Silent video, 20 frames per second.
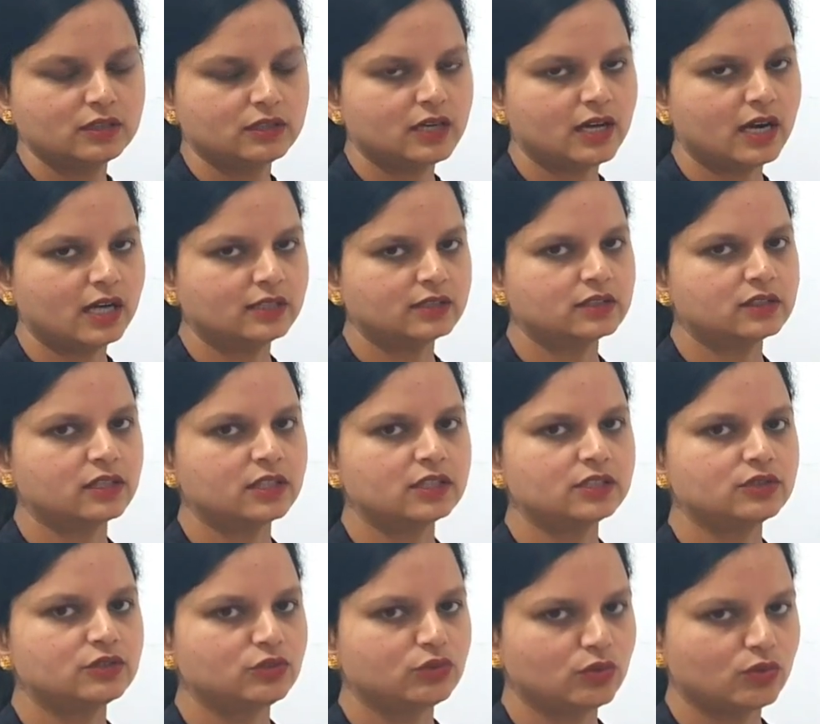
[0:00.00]
The answer
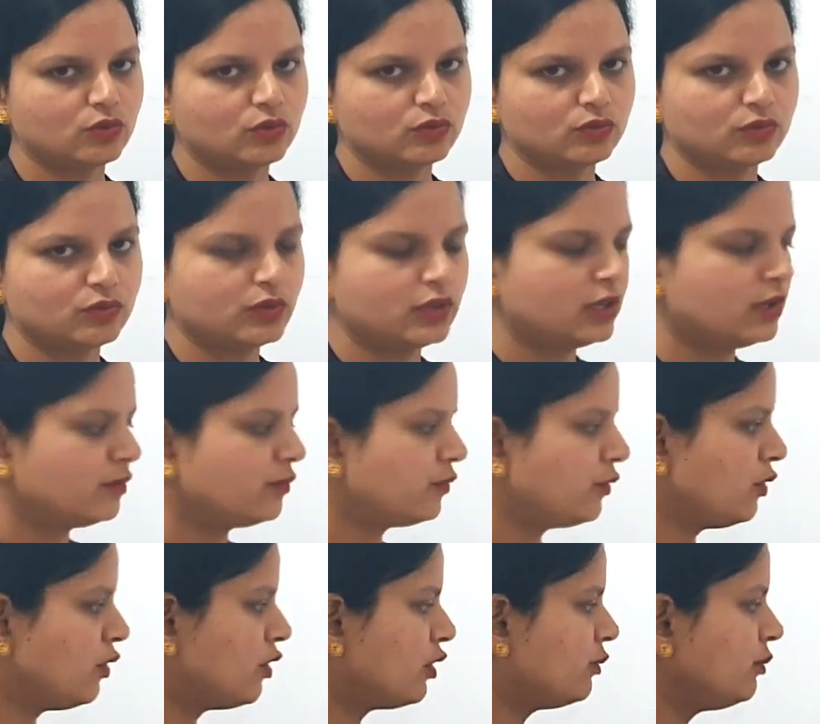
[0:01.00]
is no.
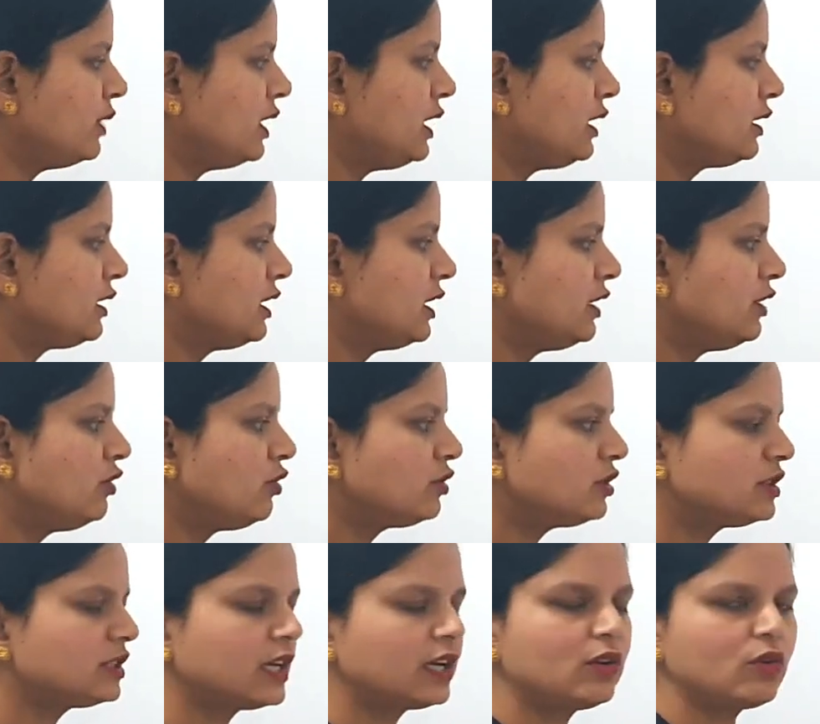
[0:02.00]
Flour mill did
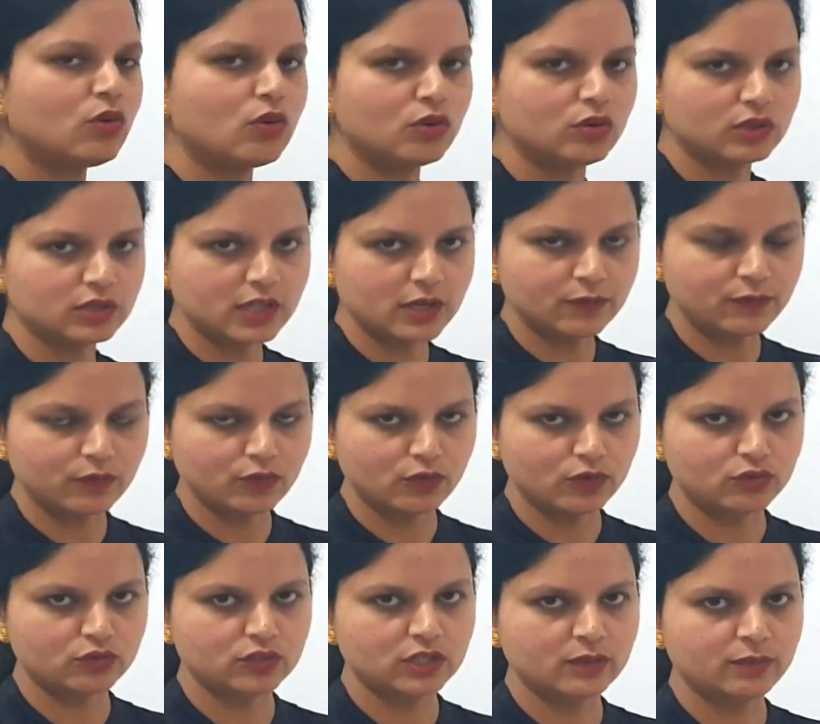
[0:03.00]
not sell all the
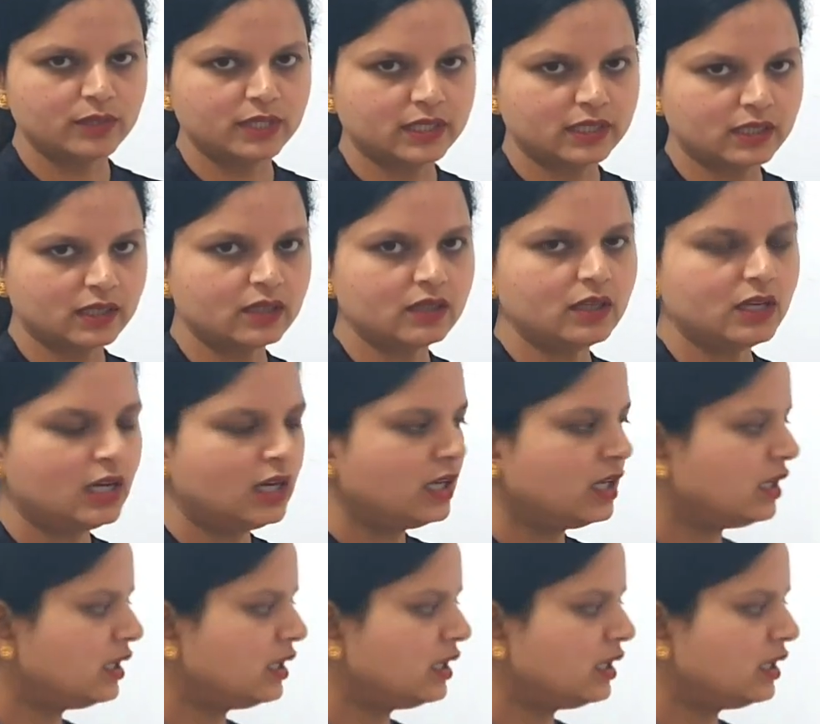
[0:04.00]
flour to the baker.